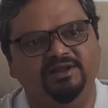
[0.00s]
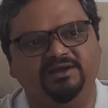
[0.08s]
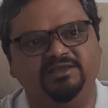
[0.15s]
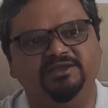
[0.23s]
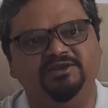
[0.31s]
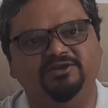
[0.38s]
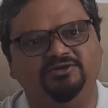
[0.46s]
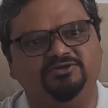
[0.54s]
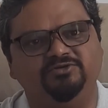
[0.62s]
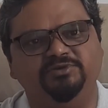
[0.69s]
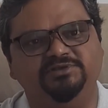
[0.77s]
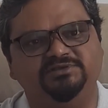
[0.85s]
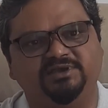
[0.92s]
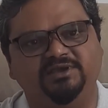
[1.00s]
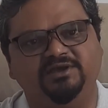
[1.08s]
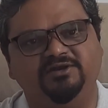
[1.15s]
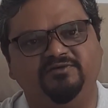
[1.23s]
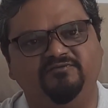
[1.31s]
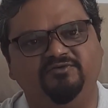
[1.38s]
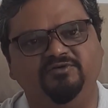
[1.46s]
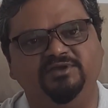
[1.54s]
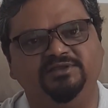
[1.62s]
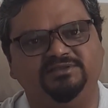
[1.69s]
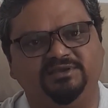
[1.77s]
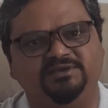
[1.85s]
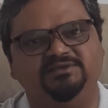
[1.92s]
Lucky not to be scared of
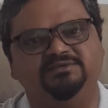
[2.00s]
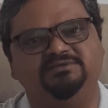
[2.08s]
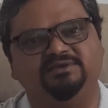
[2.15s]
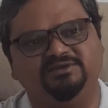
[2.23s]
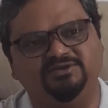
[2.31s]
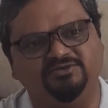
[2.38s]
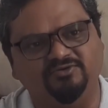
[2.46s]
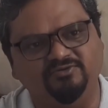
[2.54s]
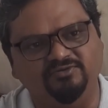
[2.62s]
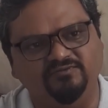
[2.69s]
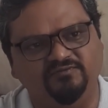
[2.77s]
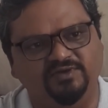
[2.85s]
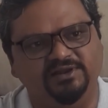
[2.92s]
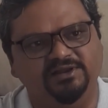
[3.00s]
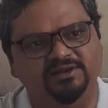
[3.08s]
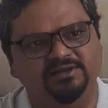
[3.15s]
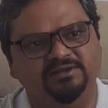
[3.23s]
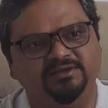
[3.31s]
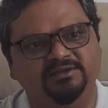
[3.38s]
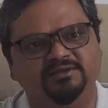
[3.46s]
doing things at your own will.